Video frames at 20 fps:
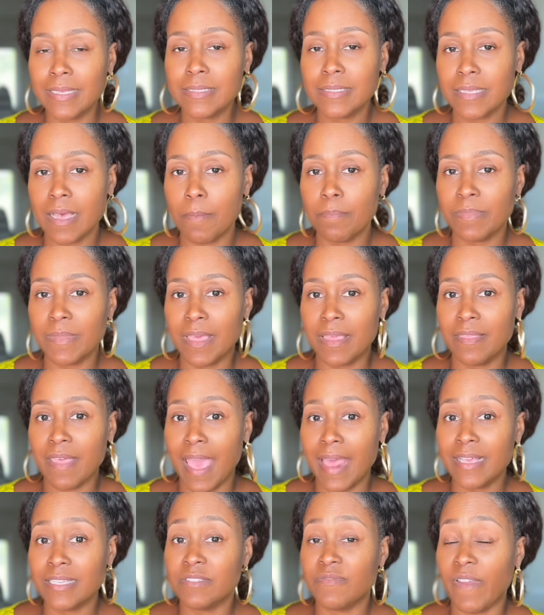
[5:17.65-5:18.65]
something
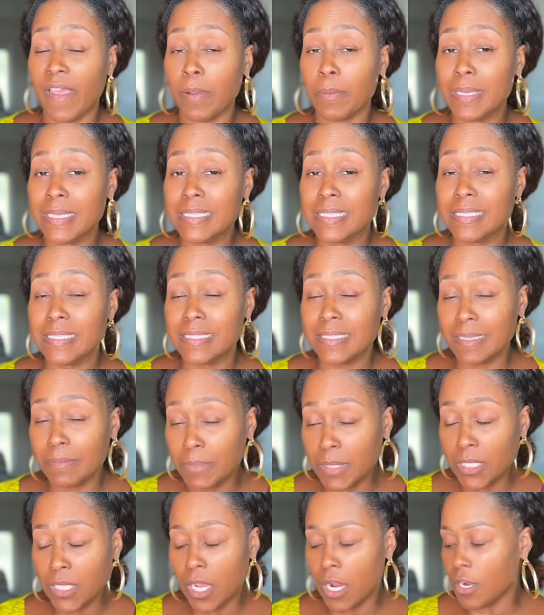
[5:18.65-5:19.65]
that is very
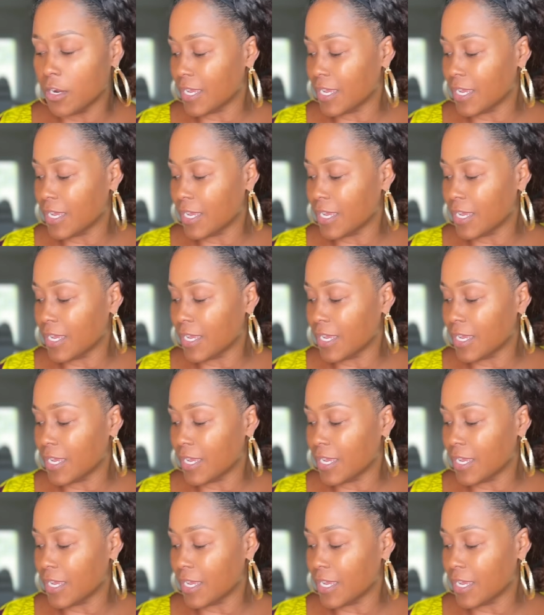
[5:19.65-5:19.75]
similar,